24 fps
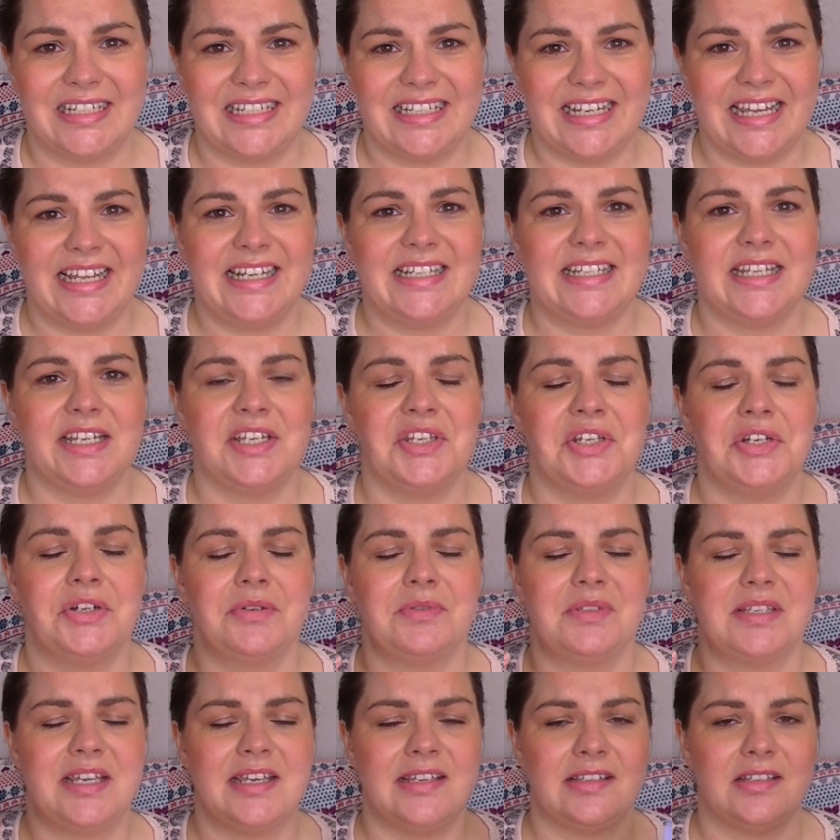
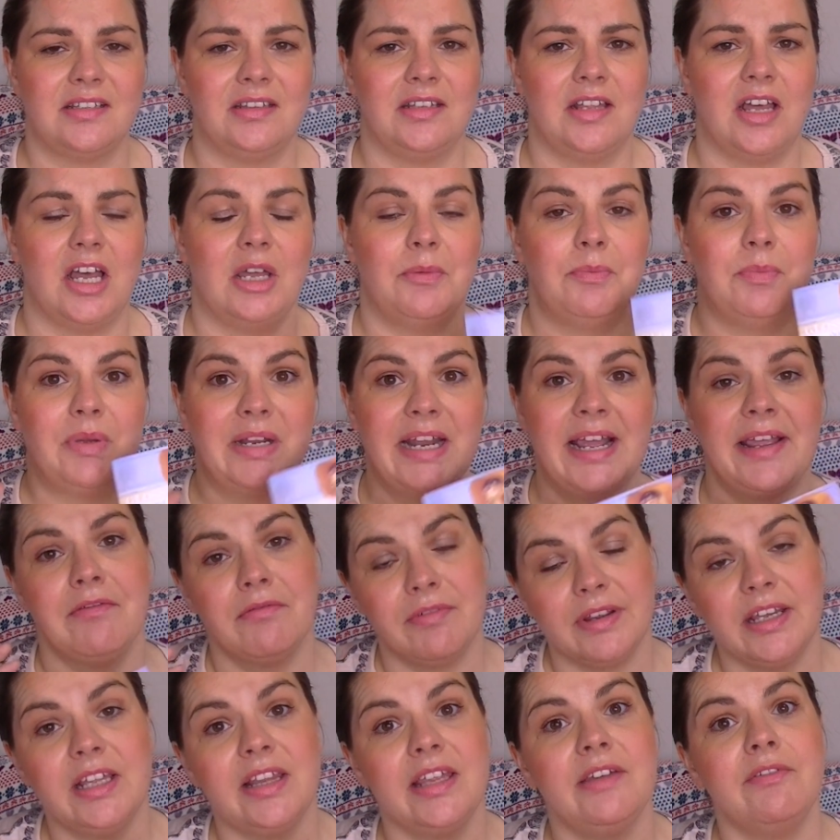€19 is a lot, but I
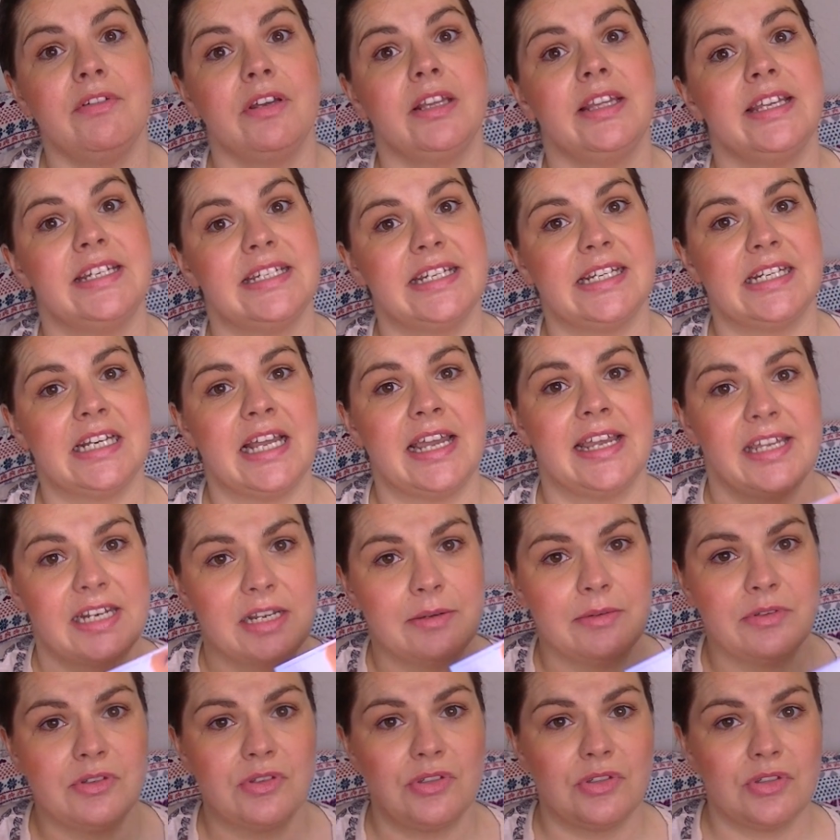really, really did like it.
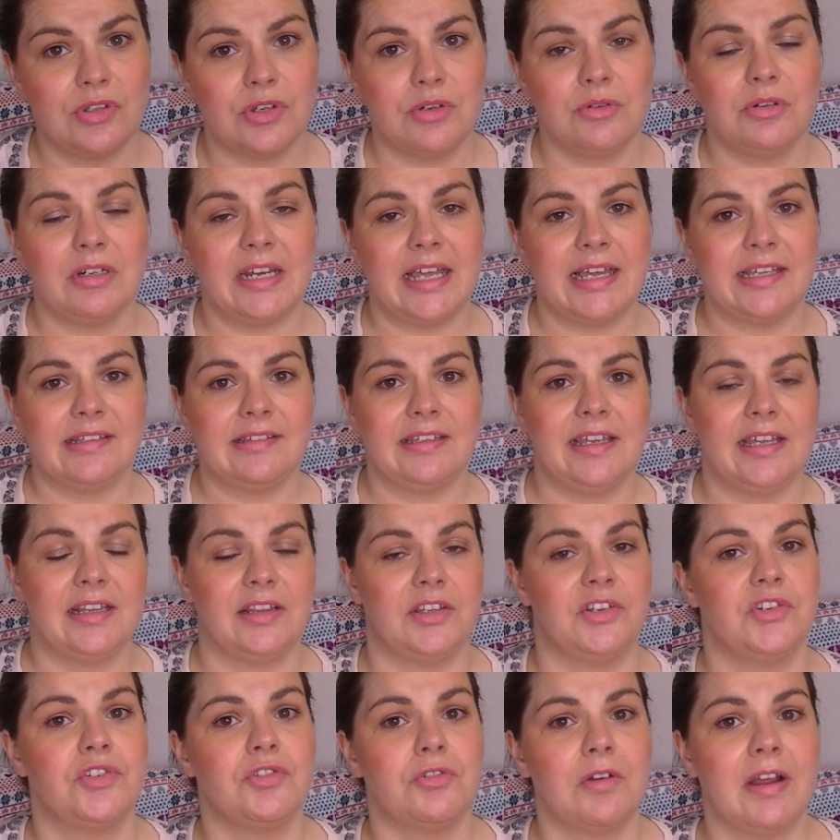I was so glad to
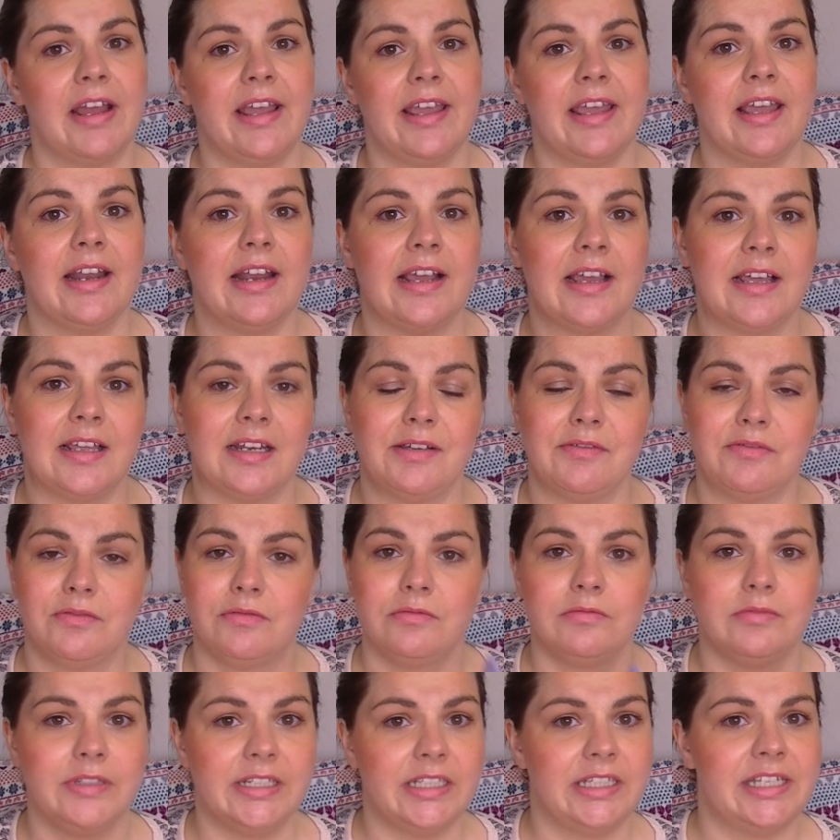get to try it and I've
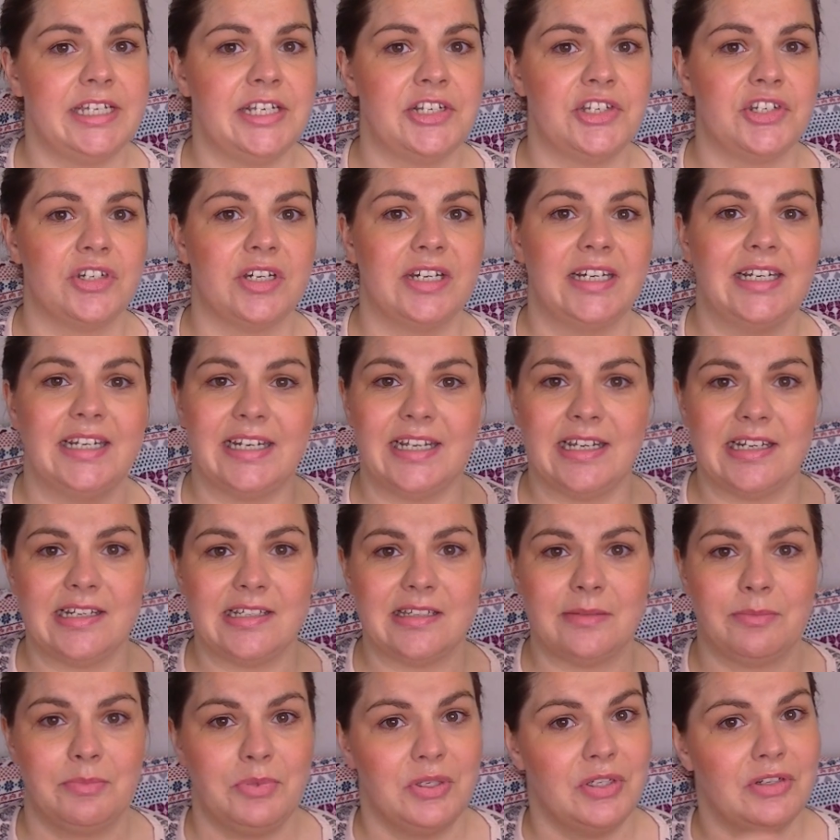really enjoyed it. It
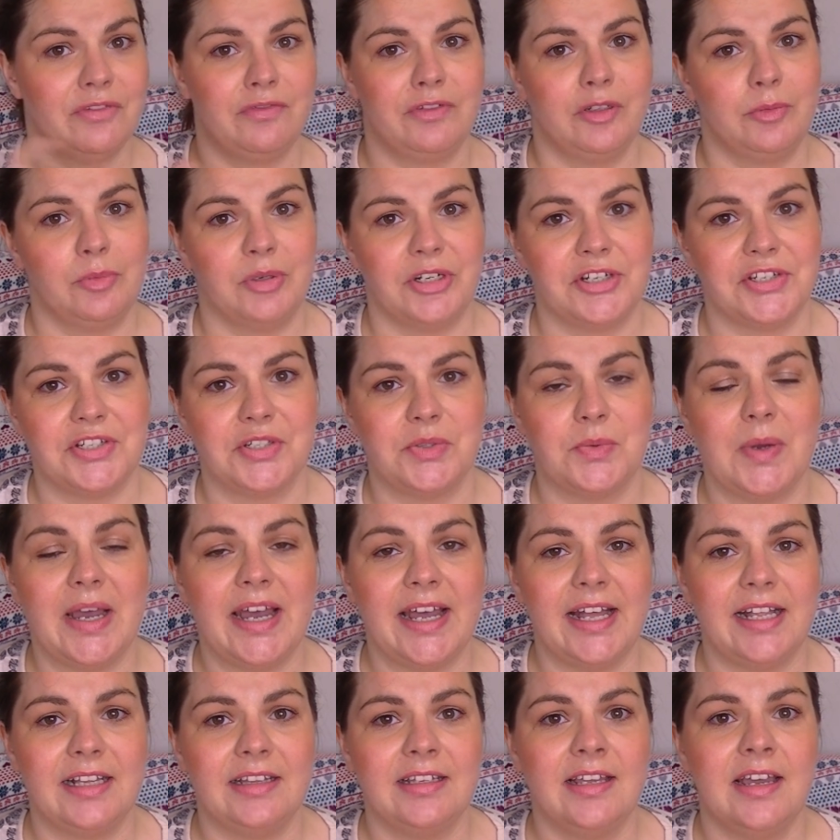is a beautiful brush as
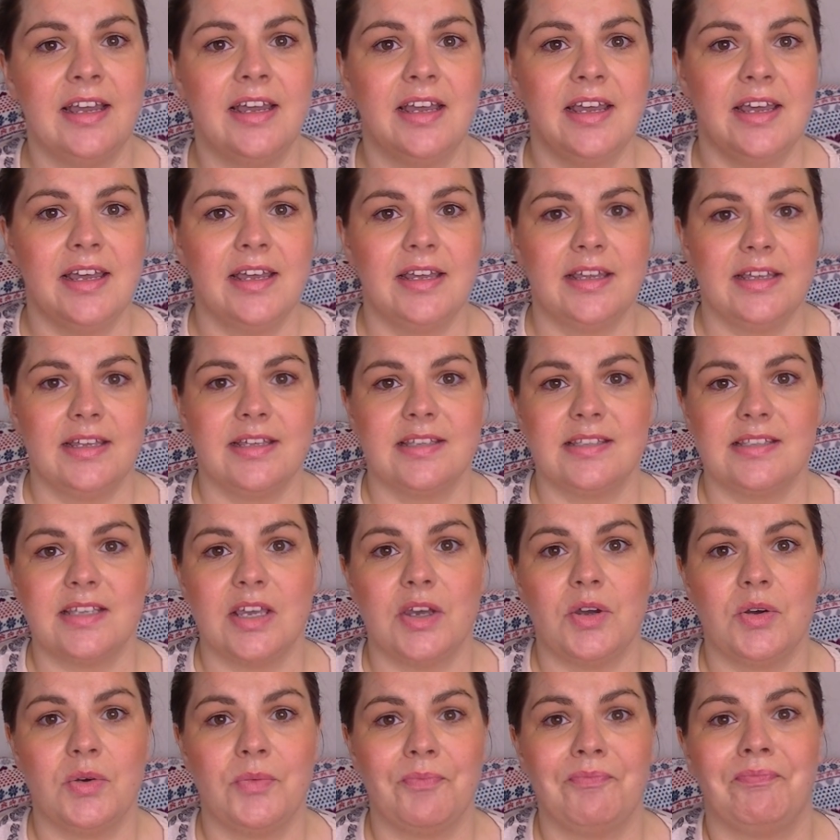well.
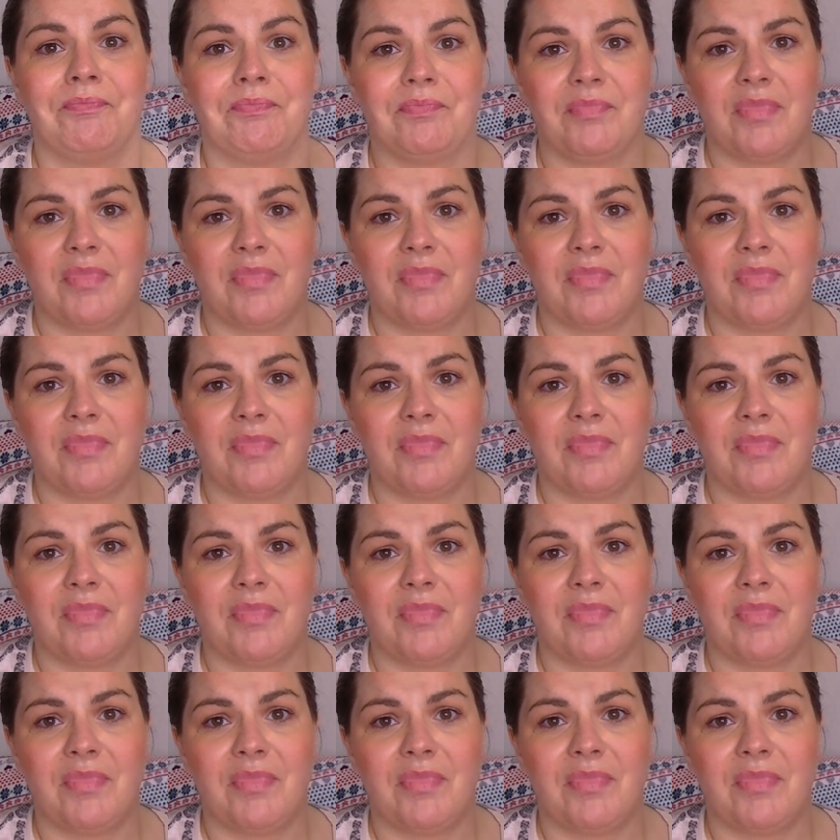So